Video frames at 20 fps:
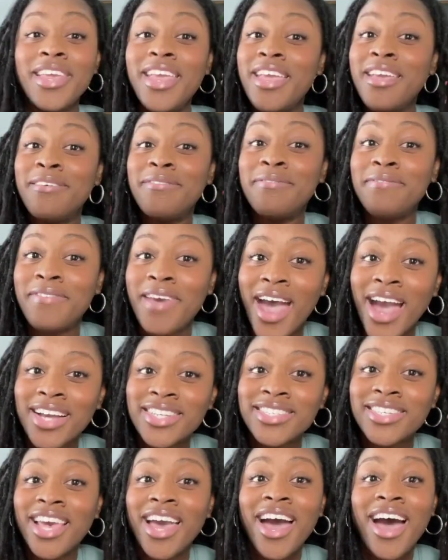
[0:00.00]
In
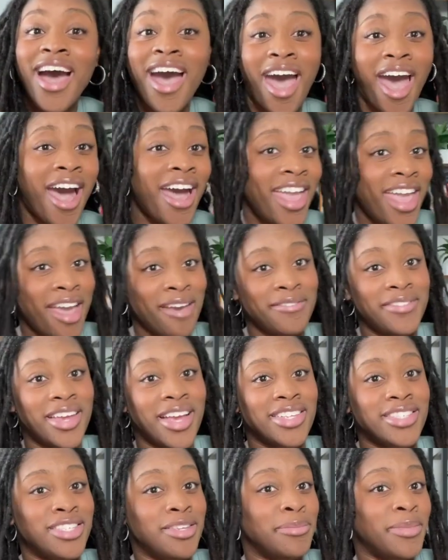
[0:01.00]
fact, I have
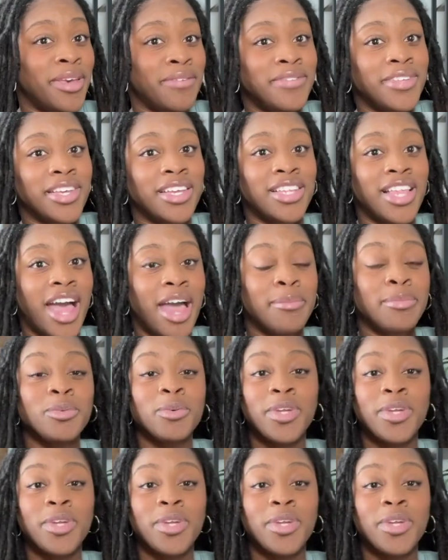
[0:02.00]
done some gifted collabs.